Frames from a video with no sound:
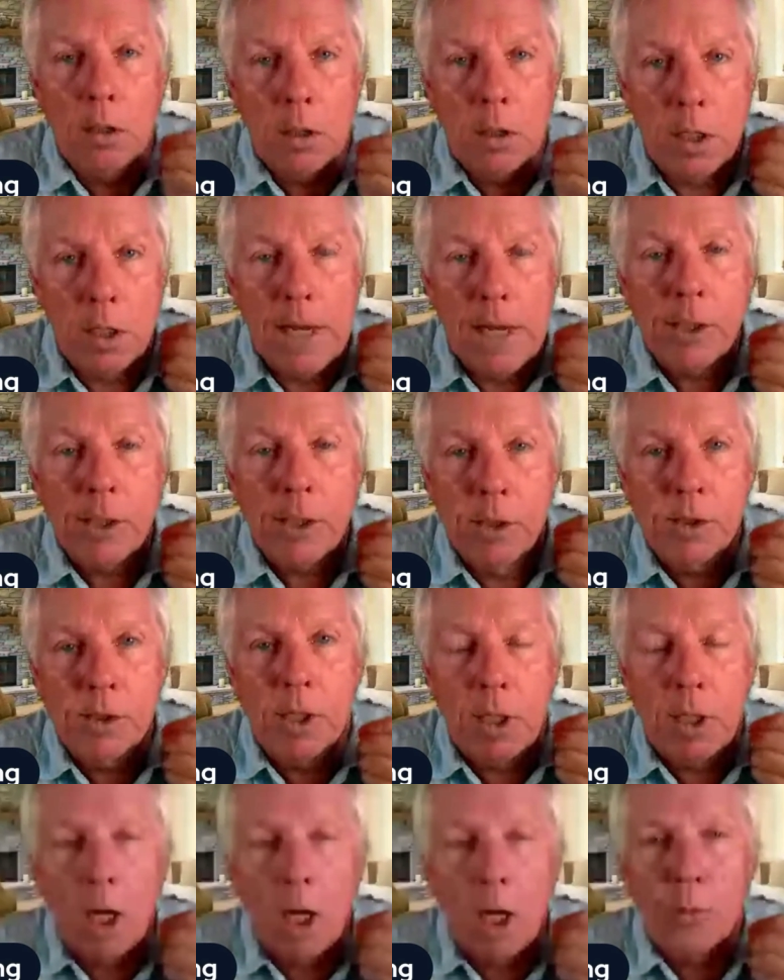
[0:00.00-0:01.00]
connection is
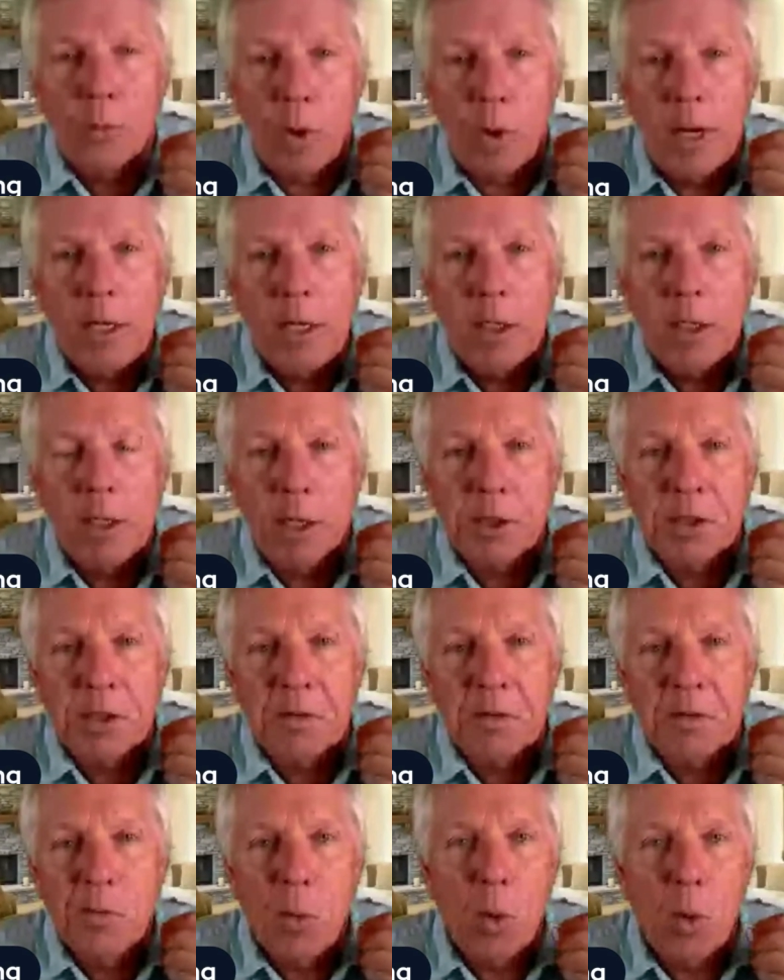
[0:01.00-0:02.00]
the gut-brain connection.
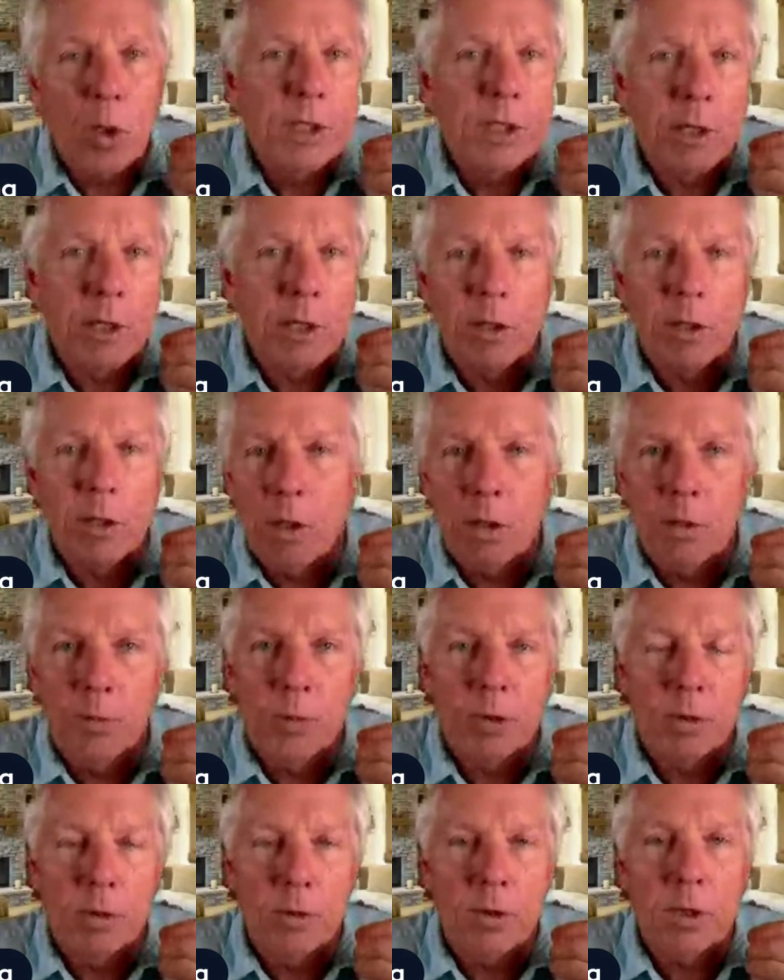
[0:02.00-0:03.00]
More serotonin
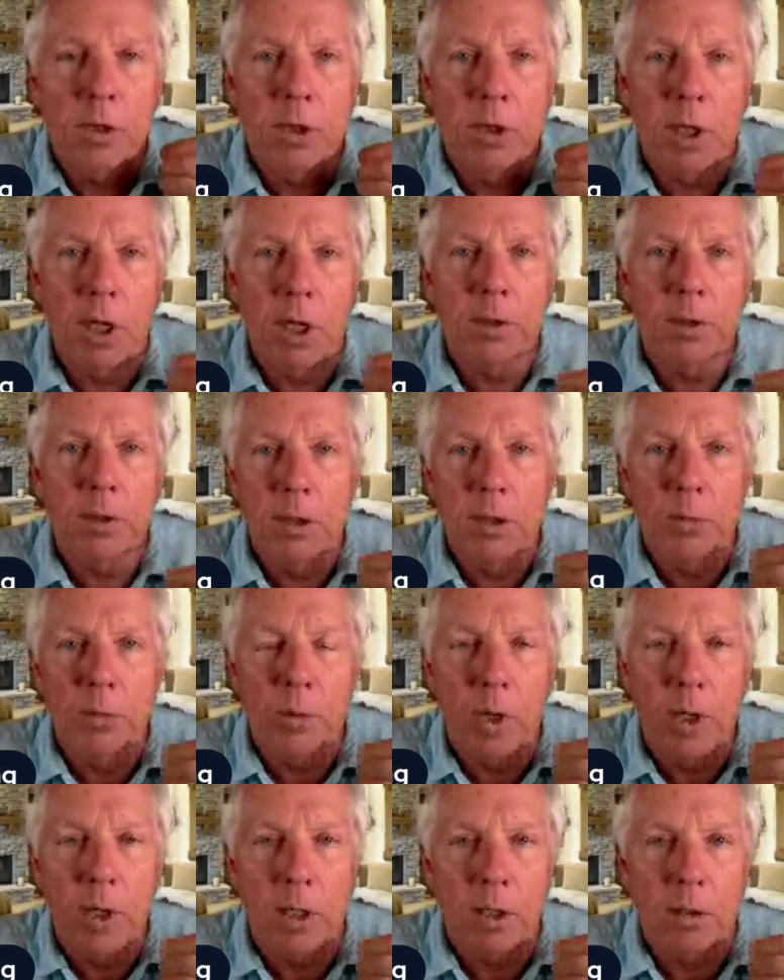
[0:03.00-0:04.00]
produced in the gut than in the
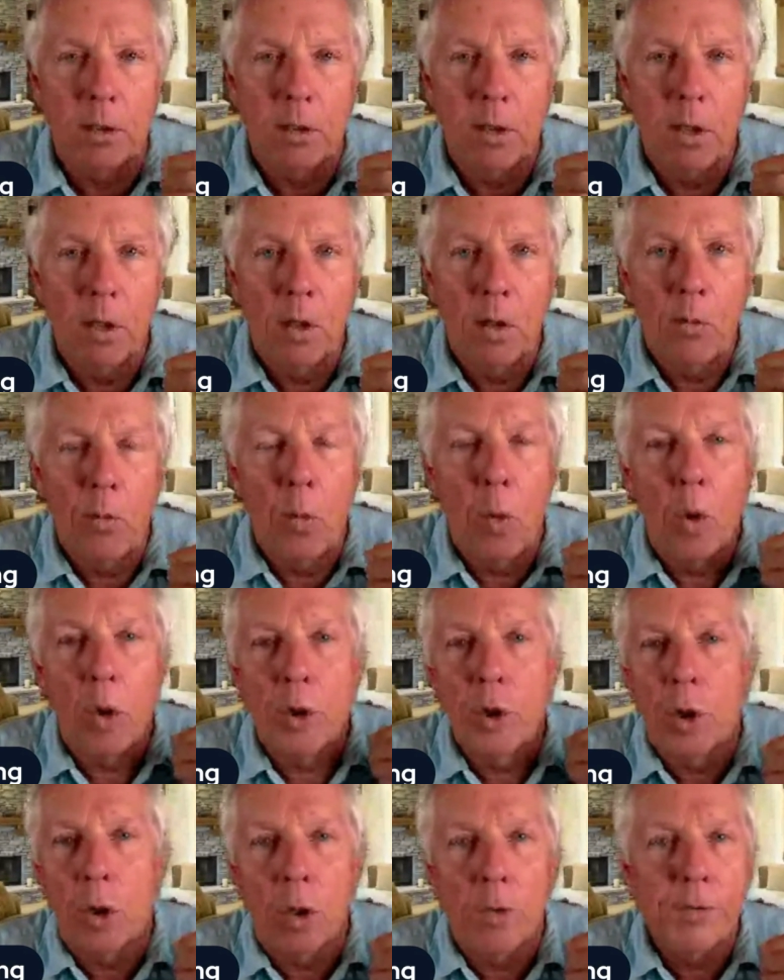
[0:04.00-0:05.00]
brain.
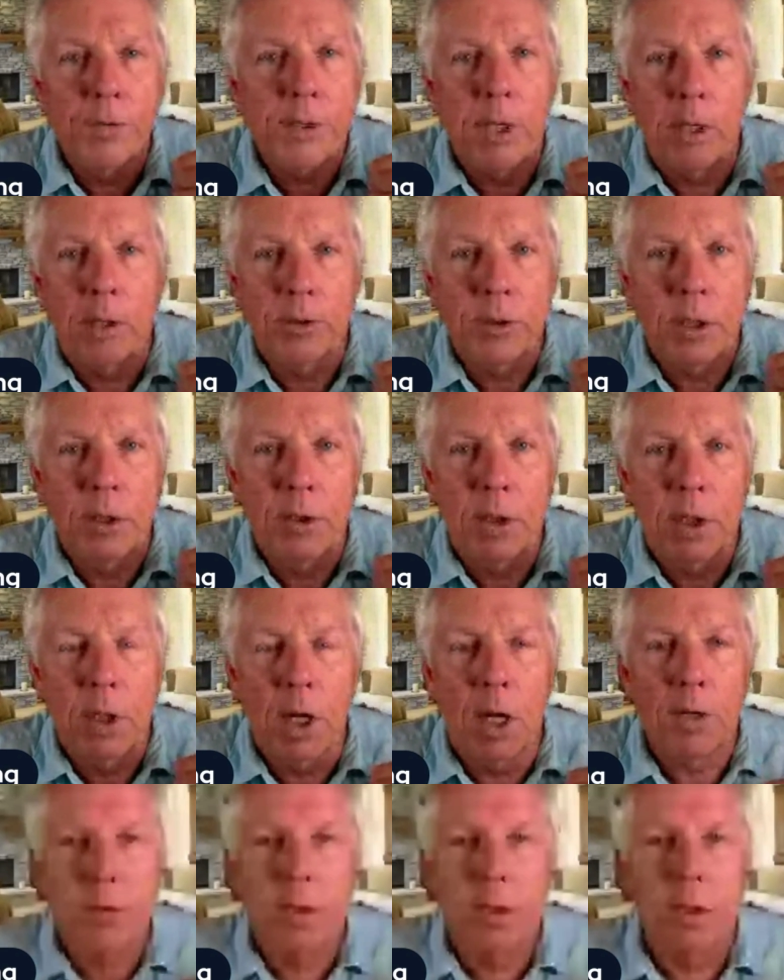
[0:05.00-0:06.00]
More nerve cells in the
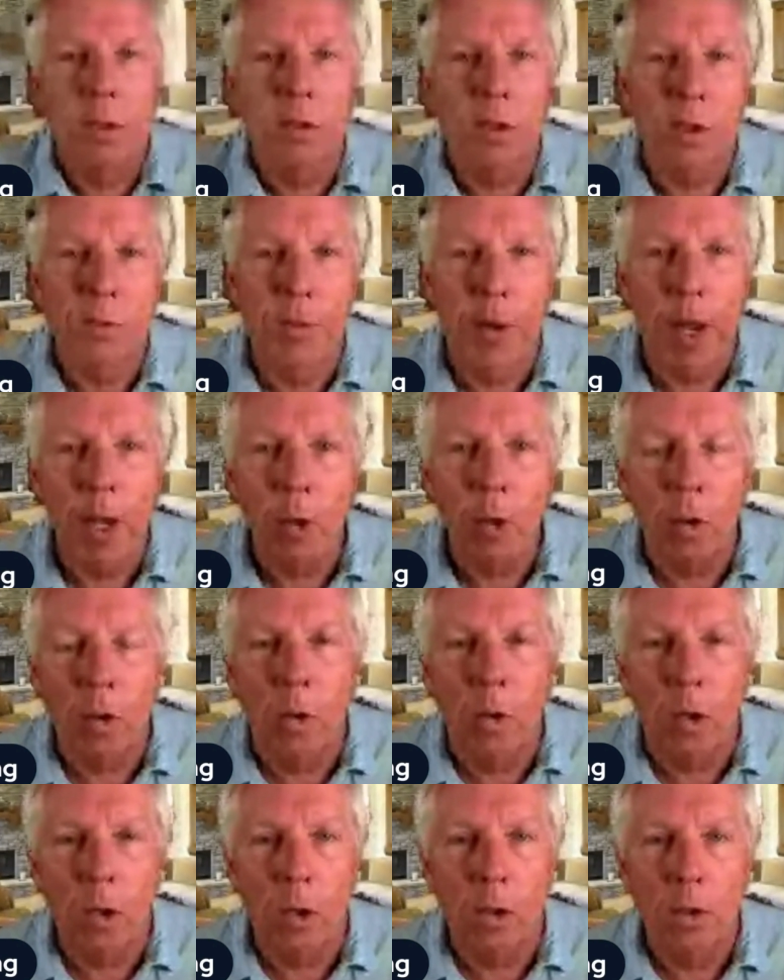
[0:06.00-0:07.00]
gut than in the spinal
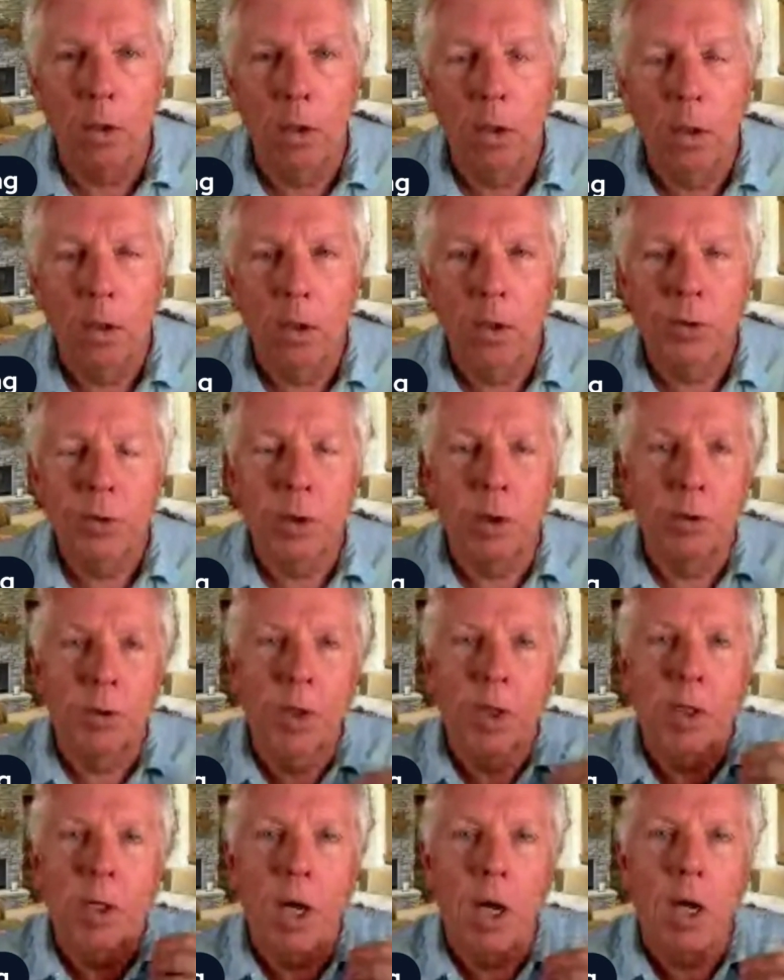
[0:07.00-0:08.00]
cord. So
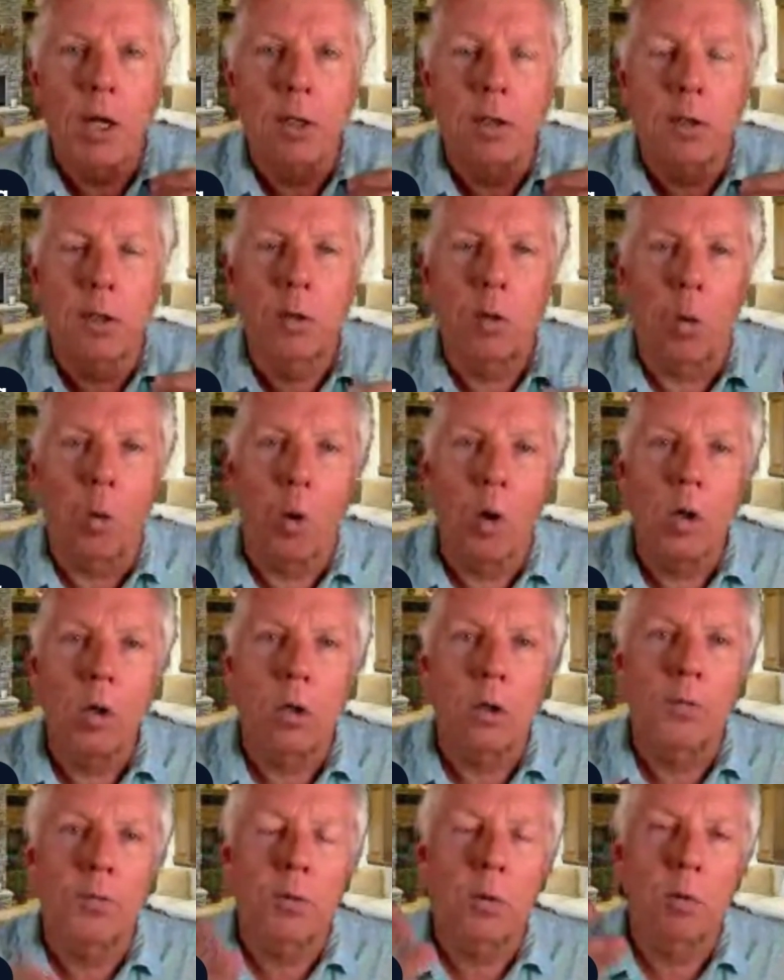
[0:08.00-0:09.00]
the gut, in
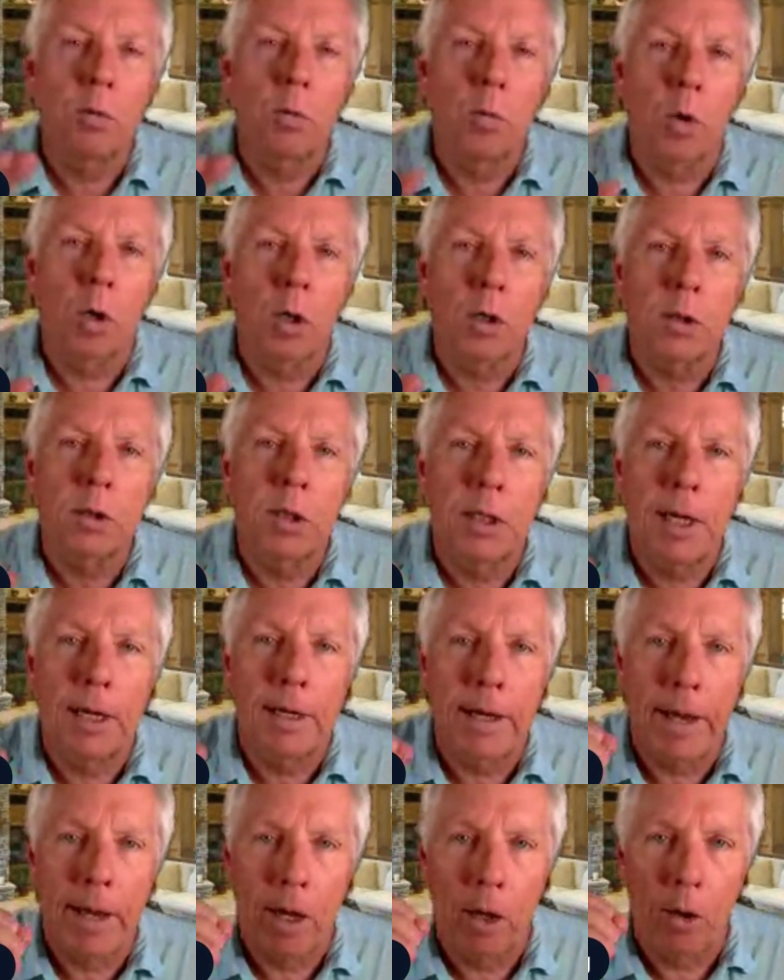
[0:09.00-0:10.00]
order to work to
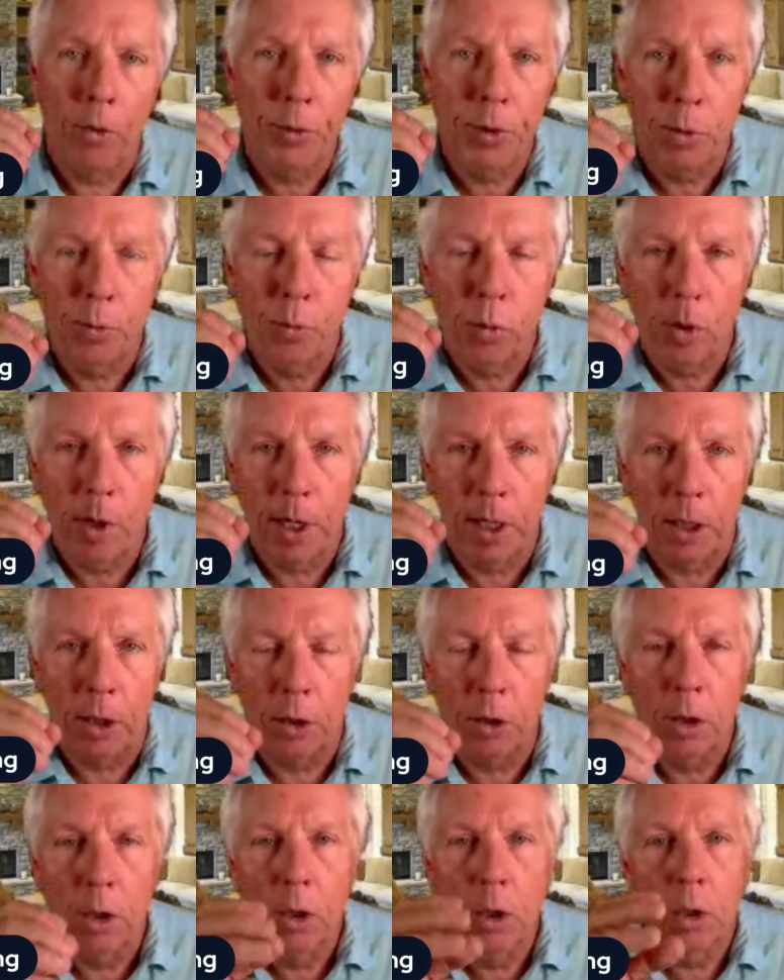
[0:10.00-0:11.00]
get a healthy
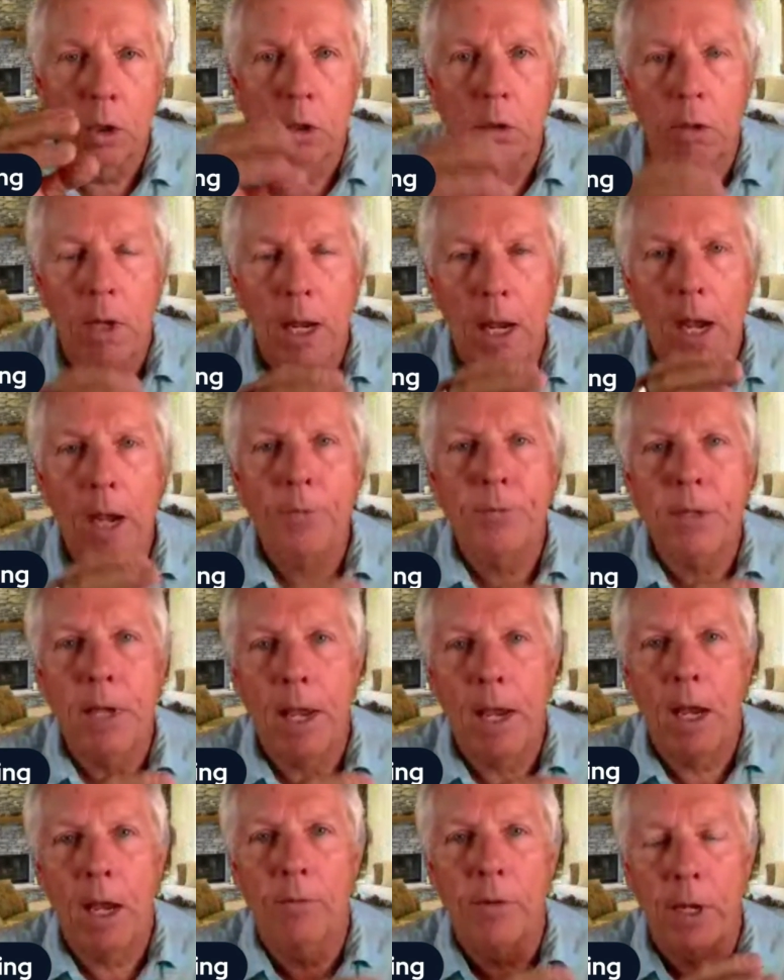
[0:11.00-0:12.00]
brain, you have to
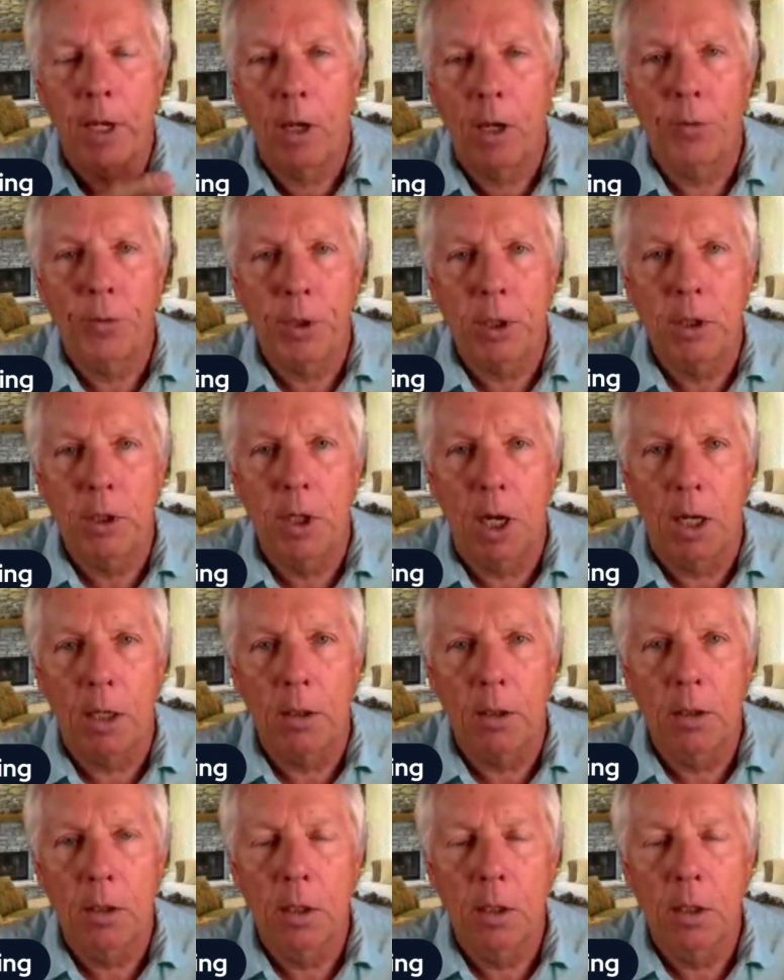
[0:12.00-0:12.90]
have a healthy gut.